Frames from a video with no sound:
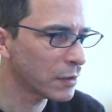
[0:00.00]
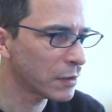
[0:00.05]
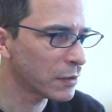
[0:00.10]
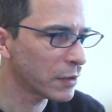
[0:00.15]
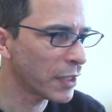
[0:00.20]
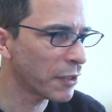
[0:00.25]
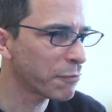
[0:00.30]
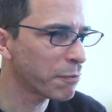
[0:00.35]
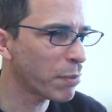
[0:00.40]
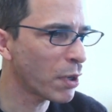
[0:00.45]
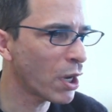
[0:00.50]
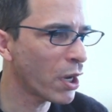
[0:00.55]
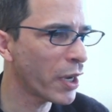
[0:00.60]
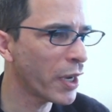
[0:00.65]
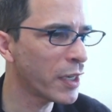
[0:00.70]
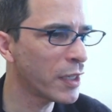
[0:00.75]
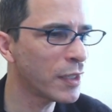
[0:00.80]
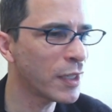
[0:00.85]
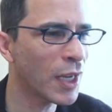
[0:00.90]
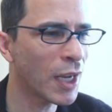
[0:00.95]
left
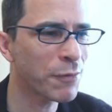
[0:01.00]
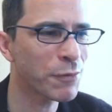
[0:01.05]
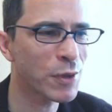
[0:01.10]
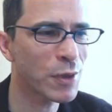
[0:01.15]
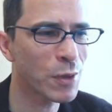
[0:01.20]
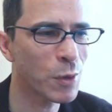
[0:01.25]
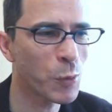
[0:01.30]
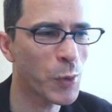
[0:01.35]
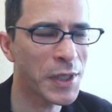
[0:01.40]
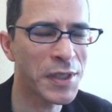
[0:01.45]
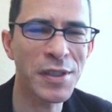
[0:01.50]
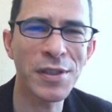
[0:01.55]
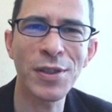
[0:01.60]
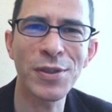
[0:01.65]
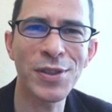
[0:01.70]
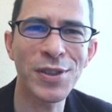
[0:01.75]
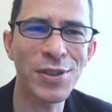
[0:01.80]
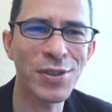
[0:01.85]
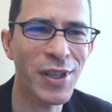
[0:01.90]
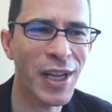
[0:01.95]
behind after the white
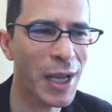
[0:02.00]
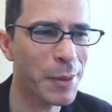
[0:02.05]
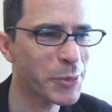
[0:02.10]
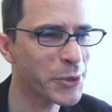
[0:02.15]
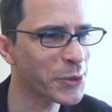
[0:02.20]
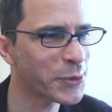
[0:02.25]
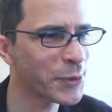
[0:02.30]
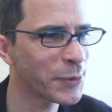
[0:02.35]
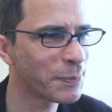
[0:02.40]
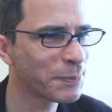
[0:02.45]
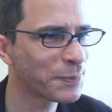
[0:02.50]
stones are captured.